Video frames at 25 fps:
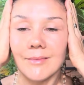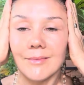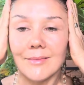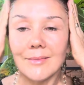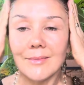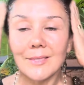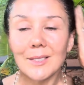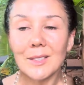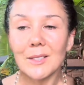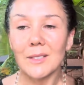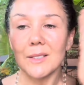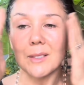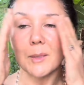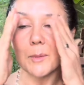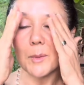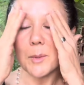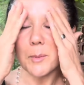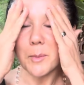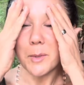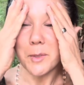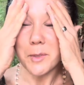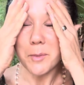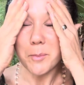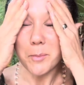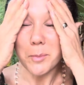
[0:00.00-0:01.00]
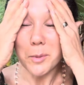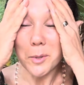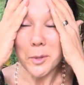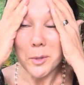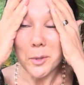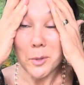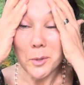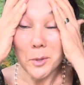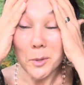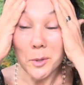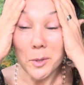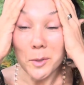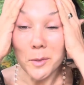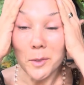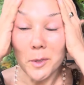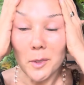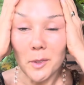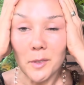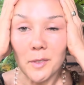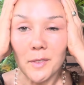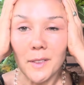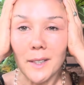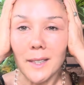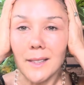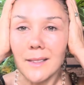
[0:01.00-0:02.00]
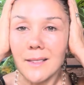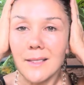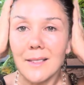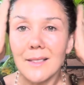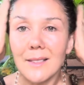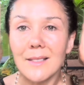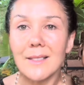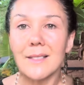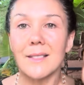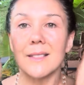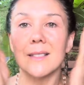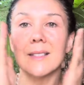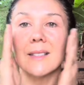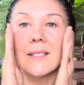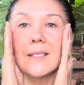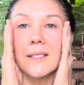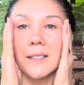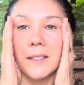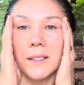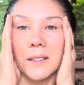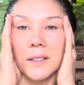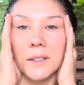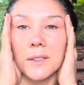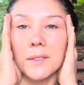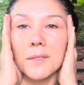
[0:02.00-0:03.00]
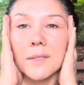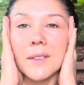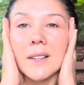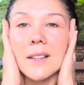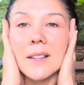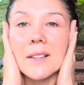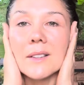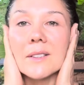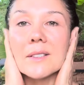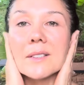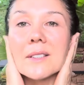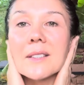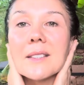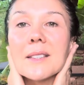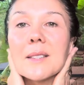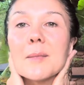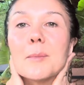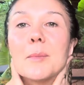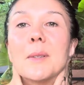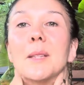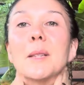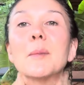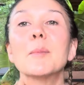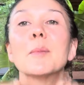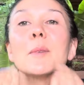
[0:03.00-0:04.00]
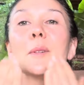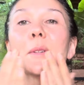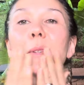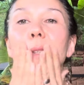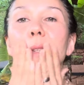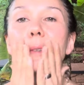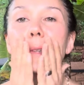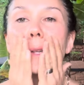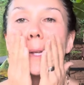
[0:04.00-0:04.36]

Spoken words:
And some of the most beautiful faces of elderly people